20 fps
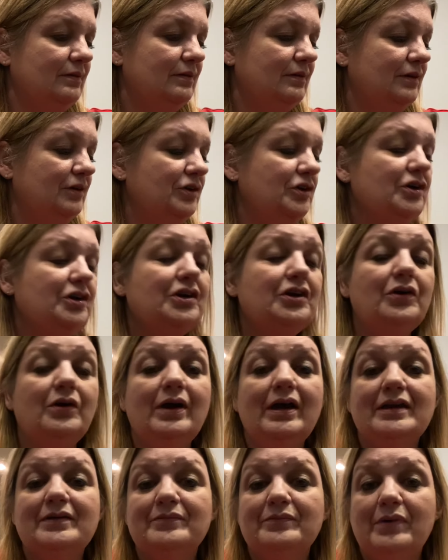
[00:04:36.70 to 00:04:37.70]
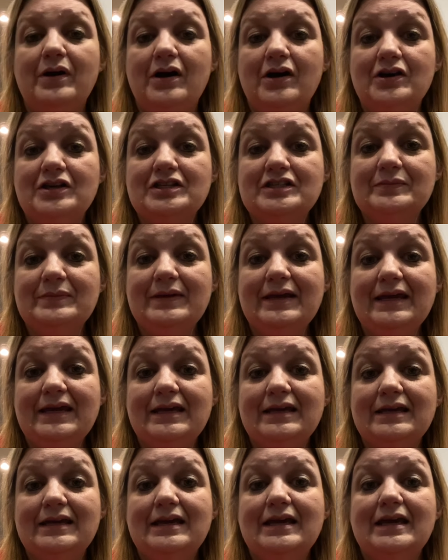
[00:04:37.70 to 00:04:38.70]
You can go ahead and pause
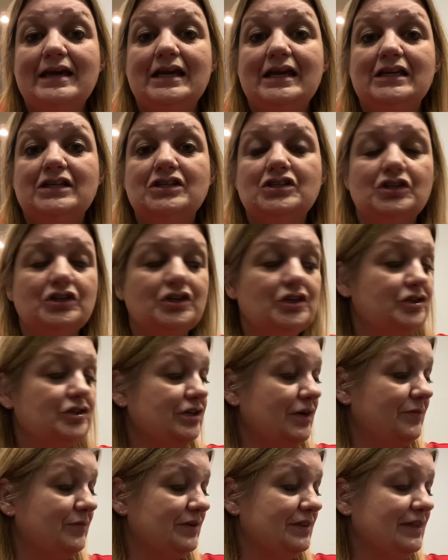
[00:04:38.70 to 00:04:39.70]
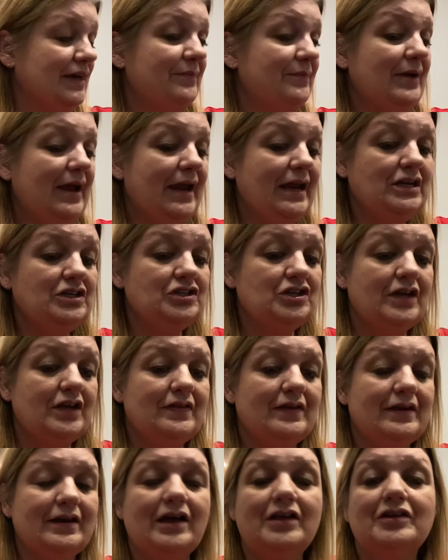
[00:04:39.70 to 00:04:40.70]
me until you're done with that page, and
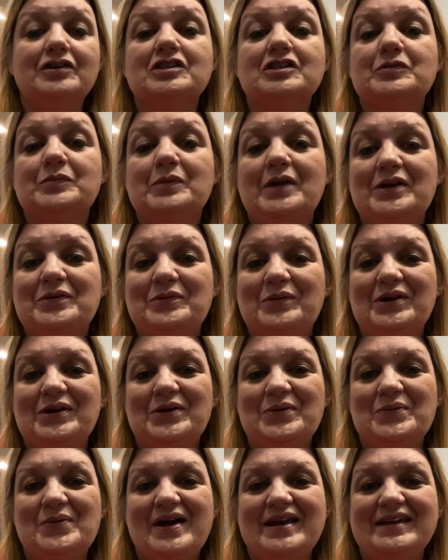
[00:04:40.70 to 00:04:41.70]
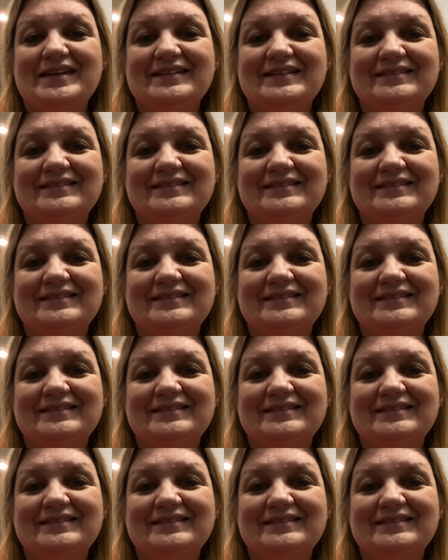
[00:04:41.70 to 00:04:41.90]
then I'll explain 101.